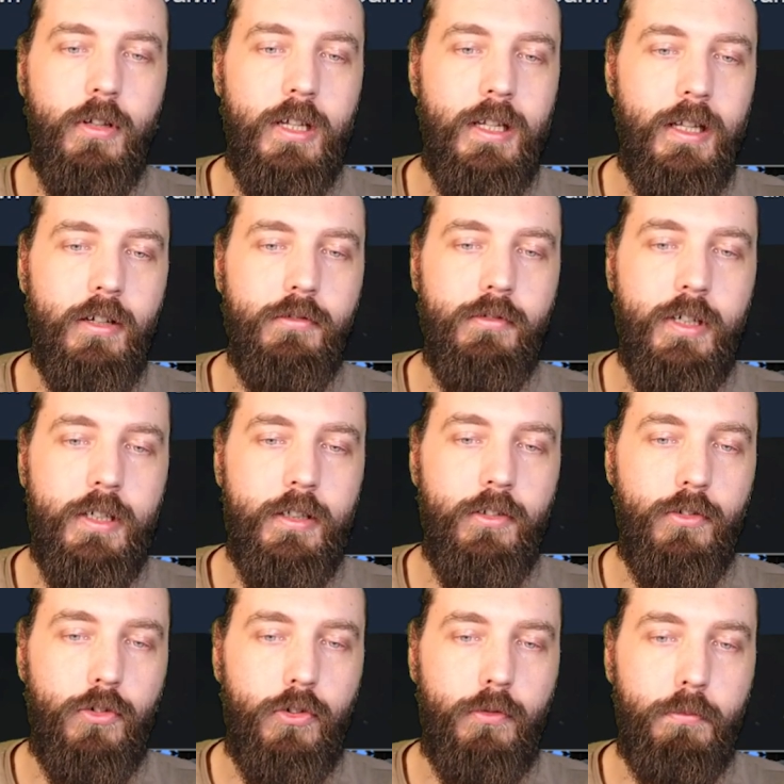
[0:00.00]
then hit
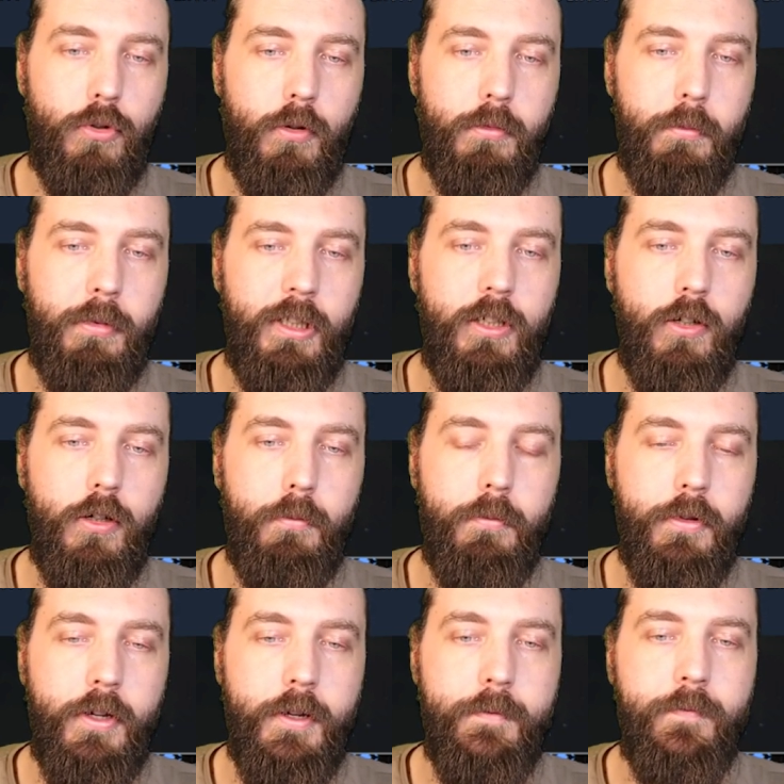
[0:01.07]
rate's probably up
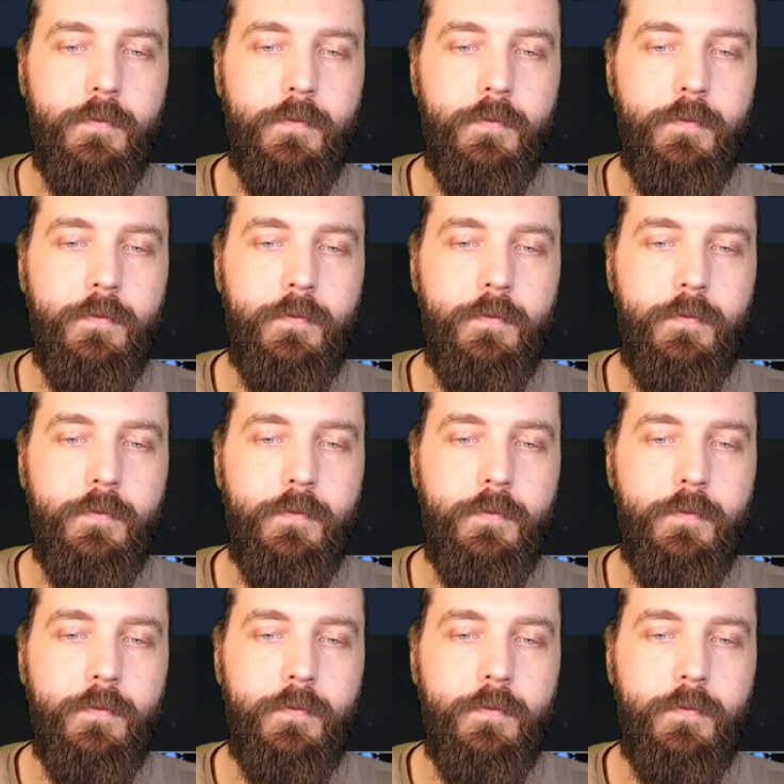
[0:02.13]
there.